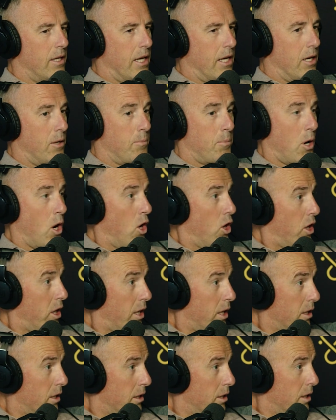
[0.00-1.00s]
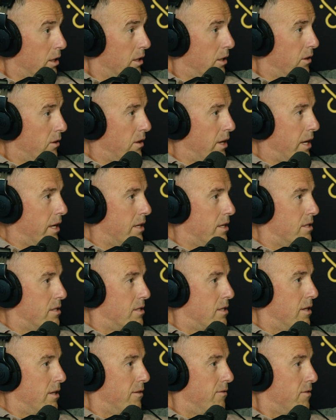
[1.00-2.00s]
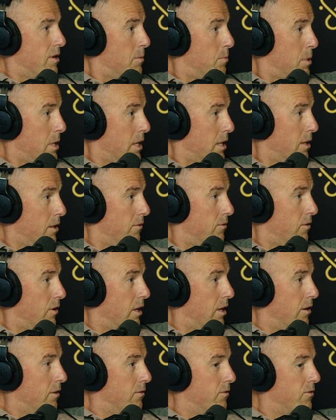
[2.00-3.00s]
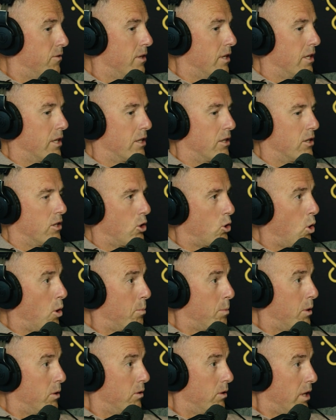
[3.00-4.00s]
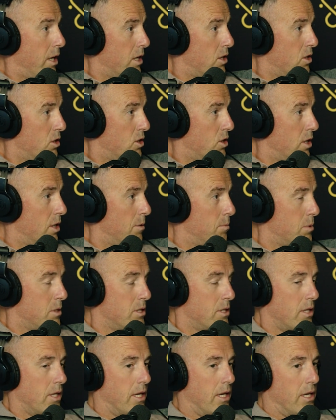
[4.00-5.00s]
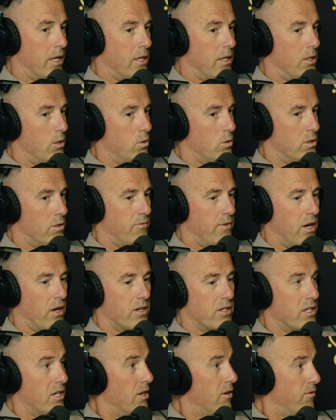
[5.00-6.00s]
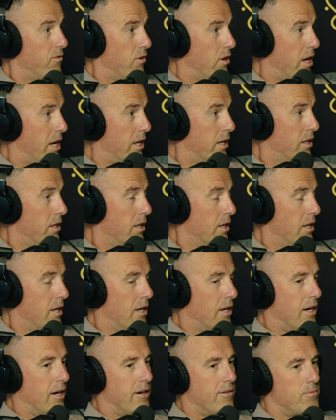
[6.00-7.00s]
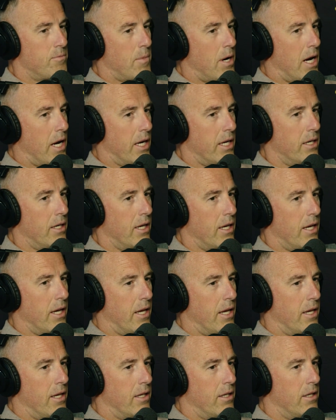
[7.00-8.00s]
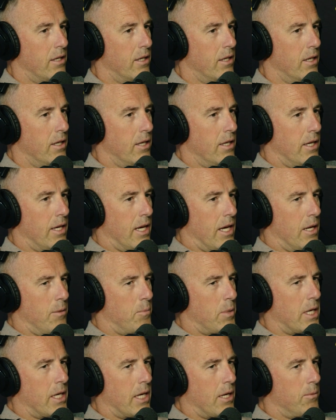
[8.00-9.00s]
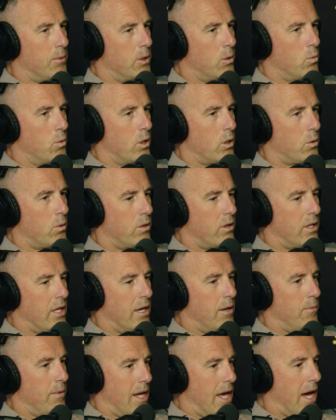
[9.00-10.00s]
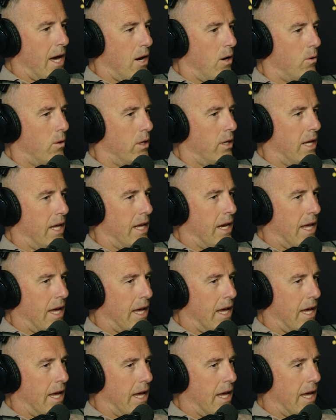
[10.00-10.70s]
Aparna, that is the VP of the corporate relationships, and who's a very dear friend of mine, and being able to work with them now and